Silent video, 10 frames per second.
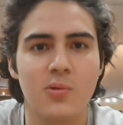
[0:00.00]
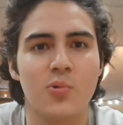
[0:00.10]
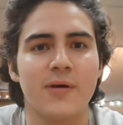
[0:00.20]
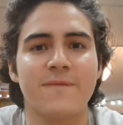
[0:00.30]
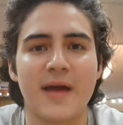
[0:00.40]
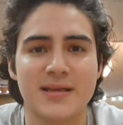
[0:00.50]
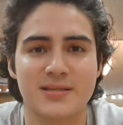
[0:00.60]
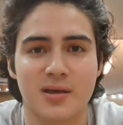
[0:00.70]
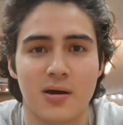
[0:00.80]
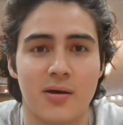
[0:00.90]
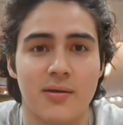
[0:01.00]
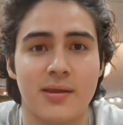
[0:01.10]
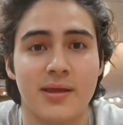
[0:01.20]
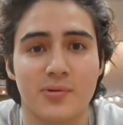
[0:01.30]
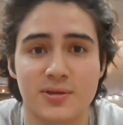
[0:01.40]
We got facts,
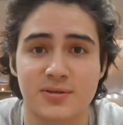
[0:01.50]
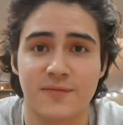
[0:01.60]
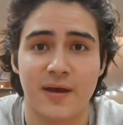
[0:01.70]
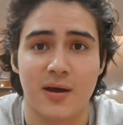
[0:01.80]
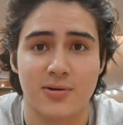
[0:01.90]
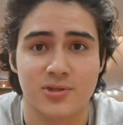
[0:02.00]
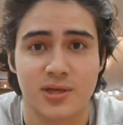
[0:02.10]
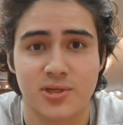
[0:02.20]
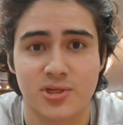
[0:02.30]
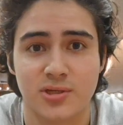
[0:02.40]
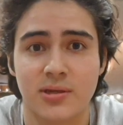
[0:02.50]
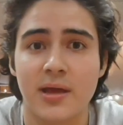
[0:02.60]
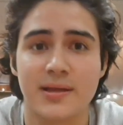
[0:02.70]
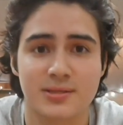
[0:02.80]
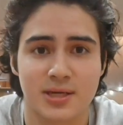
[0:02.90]
increase of fat oxidation
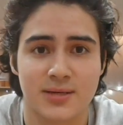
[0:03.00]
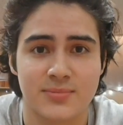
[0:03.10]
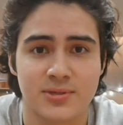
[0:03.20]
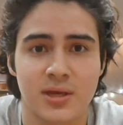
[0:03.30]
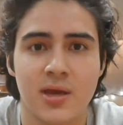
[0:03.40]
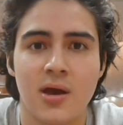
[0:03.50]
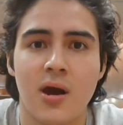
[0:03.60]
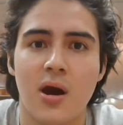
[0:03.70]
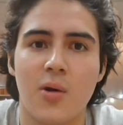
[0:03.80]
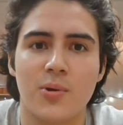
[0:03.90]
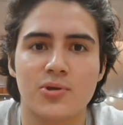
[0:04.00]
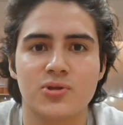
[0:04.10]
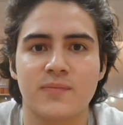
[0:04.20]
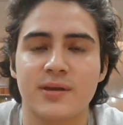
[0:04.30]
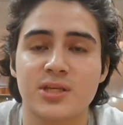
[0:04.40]
enzymes. We also
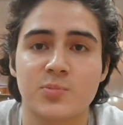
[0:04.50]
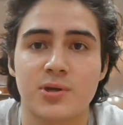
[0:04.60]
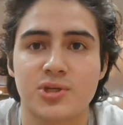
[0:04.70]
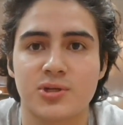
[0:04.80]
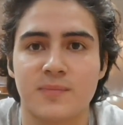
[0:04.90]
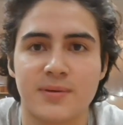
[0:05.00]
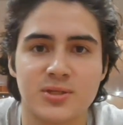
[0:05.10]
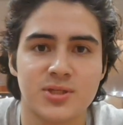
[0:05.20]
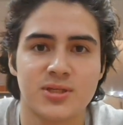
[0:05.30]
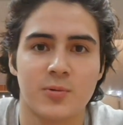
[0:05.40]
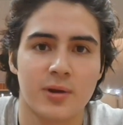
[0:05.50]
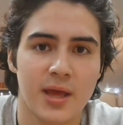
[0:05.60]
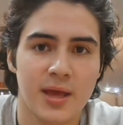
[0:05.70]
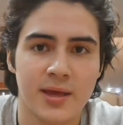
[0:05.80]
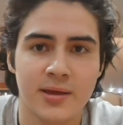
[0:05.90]
have an expression of
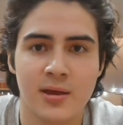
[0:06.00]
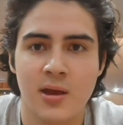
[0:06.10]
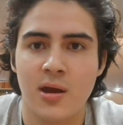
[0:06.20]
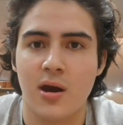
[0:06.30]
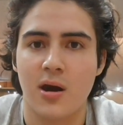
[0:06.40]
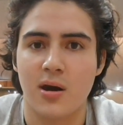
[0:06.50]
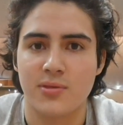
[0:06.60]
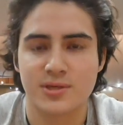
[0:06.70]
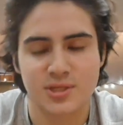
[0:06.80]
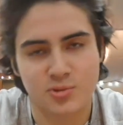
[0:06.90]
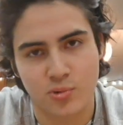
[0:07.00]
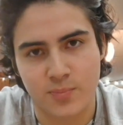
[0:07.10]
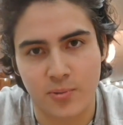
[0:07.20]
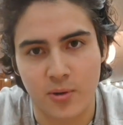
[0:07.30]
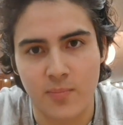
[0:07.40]
PGC1A. This is
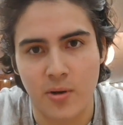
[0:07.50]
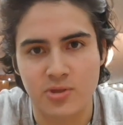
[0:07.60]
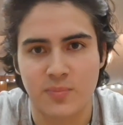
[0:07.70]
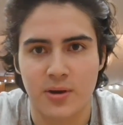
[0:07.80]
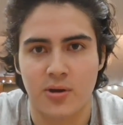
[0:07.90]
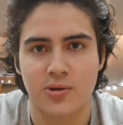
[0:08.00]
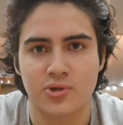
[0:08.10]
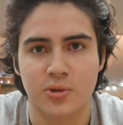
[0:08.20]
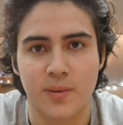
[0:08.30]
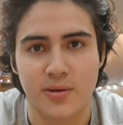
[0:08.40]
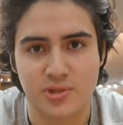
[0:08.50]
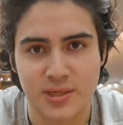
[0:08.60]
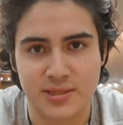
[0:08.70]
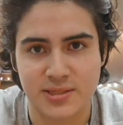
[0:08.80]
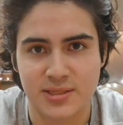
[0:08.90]
what promotes mitochondrial
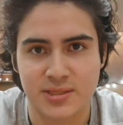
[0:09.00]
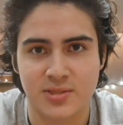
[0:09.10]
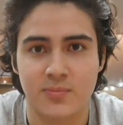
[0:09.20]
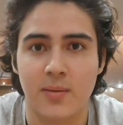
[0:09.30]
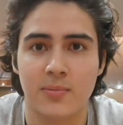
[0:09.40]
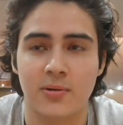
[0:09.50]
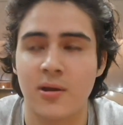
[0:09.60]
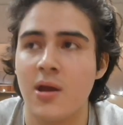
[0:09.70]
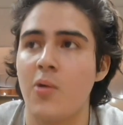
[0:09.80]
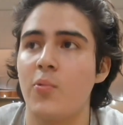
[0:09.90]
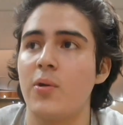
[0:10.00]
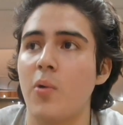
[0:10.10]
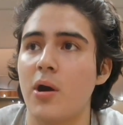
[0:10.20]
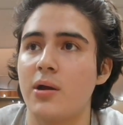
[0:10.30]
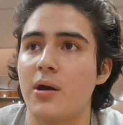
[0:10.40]
biogenesis. Remember, we
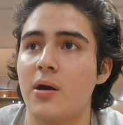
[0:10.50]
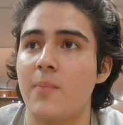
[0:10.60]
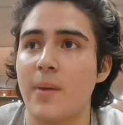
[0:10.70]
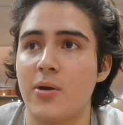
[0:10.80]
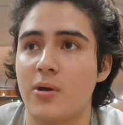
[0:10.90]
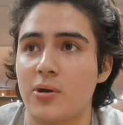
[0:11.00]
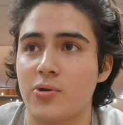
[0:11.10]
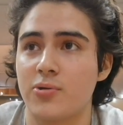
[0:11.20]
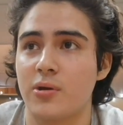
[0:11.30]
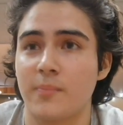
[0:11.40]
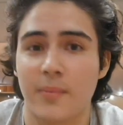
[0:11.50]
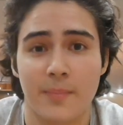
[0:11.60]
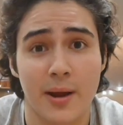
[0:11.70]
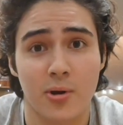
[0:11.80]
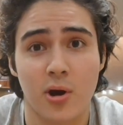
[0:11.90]
want
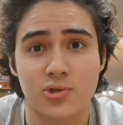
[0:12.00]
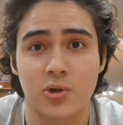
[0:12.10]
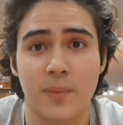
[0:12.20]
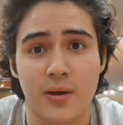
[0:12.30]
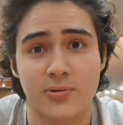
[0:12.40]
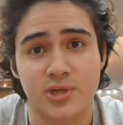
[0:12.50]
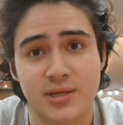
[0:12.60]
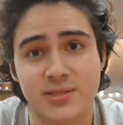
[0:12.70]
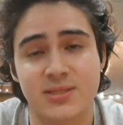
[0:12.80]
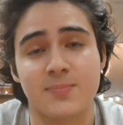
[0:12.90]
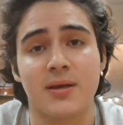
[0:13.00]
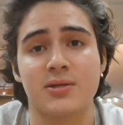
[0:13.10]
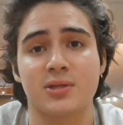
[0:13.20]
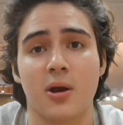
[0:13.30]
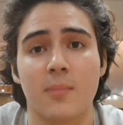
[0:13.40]
mitochondrial biogenesis
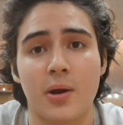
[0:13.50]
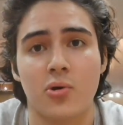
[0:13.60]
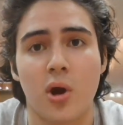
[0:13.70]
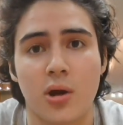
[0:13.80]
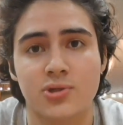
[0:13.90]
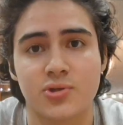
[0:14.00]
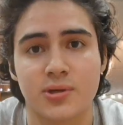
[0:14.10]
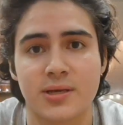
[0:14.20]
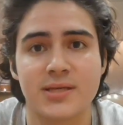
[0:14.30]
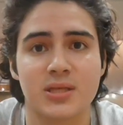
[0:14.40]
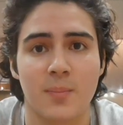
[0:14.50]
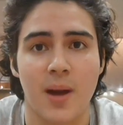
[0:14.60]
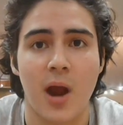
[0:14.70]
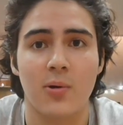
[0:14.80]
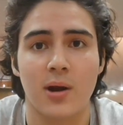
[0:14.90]
because our mitochondria is the
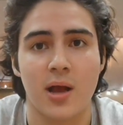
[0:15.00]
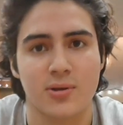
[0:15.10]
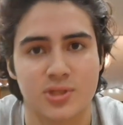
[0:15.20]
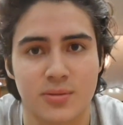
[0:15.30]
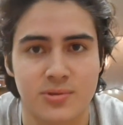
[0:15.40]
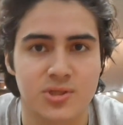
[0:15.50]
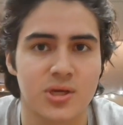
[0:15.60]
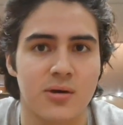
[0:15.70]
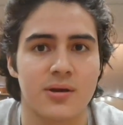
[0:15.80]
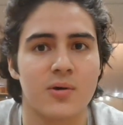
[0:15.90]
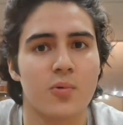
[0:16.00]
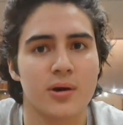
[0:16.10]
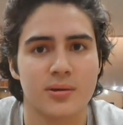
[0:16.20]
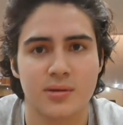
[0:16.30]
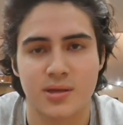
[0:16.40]
powerhouse of the cell.
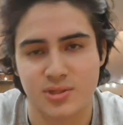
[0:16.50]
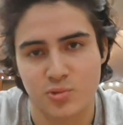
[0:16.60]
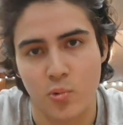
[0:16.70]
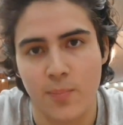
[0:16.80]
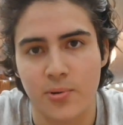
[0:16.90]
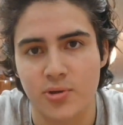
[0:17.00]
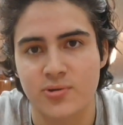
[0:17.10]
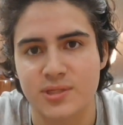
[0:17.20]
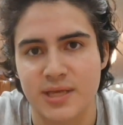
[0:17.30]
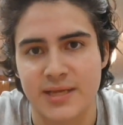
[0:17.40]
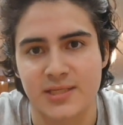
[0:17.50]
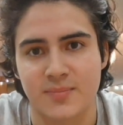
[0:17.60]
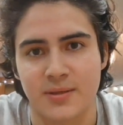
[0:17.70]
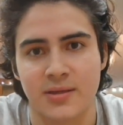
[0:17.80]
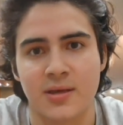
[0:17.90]
It's what produces
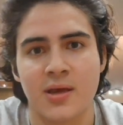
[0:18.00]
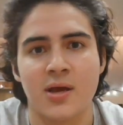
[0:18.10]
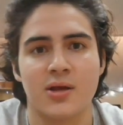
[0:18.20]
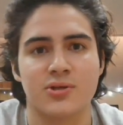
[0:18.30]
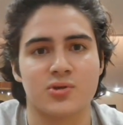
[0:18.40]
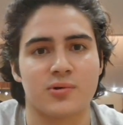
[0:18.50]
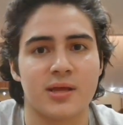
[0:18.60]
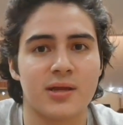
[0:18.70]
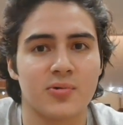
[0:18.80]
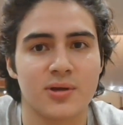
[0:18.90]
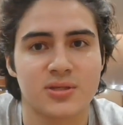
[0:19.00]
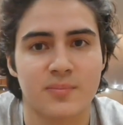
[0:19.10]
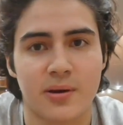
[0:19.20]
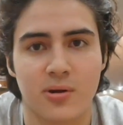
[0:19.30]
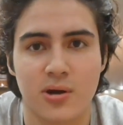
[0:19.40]
ATP. And so an increase of
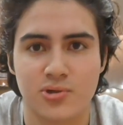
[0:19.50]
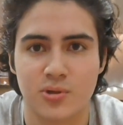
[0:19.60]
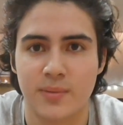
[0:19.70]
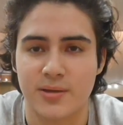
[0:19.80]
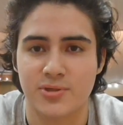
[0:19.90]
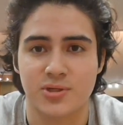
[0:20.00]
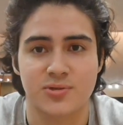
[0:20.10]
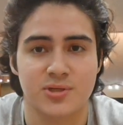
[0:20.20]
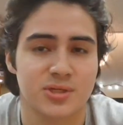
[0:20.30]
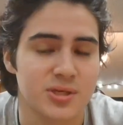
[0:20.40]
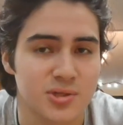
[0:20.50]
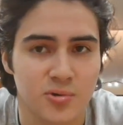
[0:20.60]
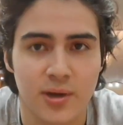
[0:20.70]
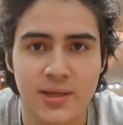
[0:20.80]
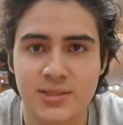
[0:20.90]
mitochondrial biogenesis is
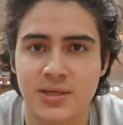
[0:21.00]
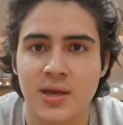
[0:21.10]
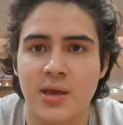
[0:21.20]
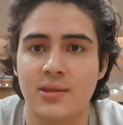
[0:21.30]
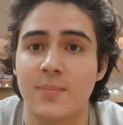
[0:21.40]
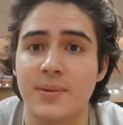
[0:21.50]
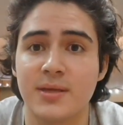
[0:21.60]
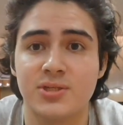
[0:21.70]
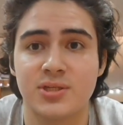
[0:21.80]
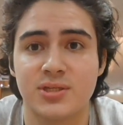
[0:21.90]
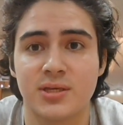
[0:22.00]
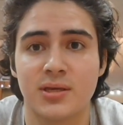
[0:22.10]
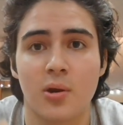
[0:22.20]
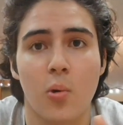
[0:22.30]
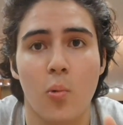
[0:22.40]
great. The
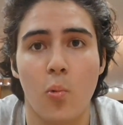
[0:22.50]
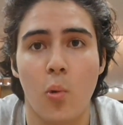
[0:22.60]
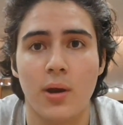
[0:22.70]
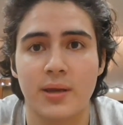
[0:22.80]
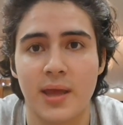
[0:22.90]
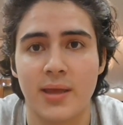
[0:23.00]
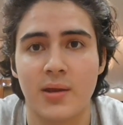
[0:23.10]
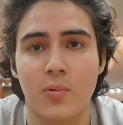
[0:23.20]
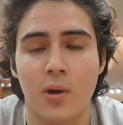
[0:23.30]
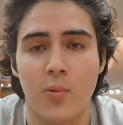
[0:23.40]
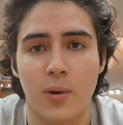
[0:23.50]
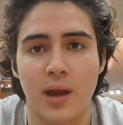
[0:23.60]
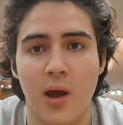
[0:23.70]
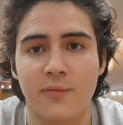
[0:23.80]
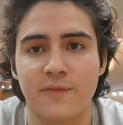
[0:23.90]
PGC 1A, 1
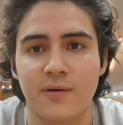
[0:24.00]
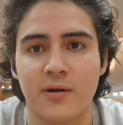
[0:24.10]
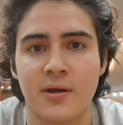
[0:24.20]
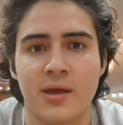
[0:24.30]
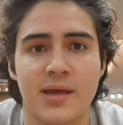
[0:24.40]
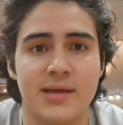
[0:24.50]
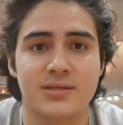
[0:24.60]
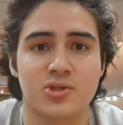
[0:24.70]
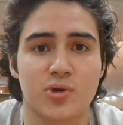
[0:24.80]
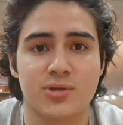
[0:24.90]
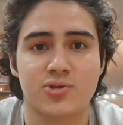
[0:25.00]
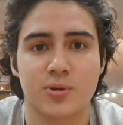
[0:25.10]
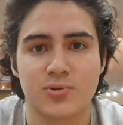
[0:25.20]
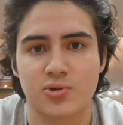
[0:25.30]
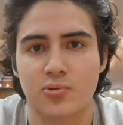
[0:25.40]
alpha is a
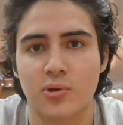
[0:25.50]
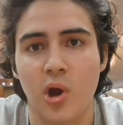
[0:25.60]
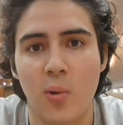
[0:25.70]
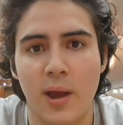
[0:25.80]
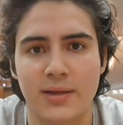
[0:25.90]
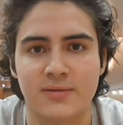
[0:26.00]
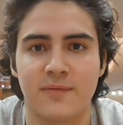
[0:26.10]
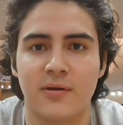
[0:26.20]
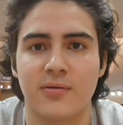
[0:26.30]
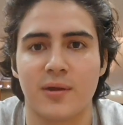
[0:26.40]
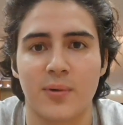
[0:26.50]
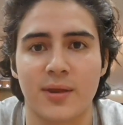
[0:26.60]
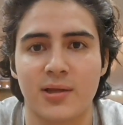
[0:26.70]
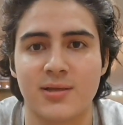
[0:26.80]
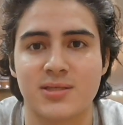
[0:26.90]
transcriptional coactivator that
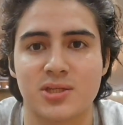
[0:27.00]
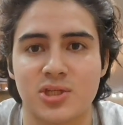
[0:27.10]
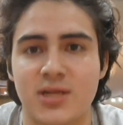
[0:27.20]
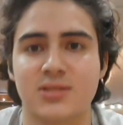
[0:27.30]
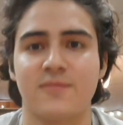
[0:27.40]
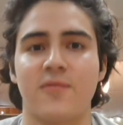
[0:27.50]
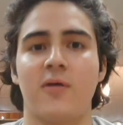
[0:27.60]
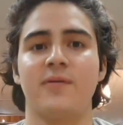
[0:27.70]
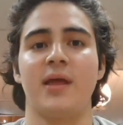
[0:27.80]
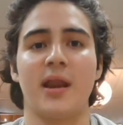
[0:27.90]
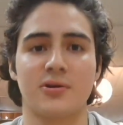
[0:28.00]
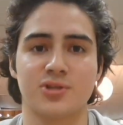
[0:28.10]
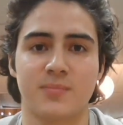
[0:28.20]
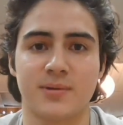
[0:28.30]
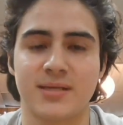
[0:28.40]
regulates the genes involved in
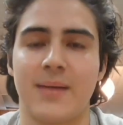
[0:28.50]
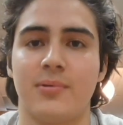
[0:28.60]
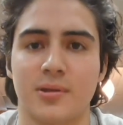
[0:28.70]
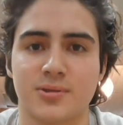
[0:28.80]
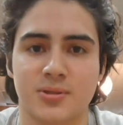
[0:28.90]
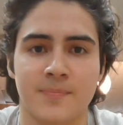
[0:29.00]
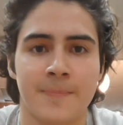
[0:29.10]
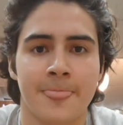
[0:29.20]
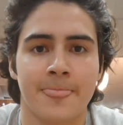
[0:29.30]
energy metabolism.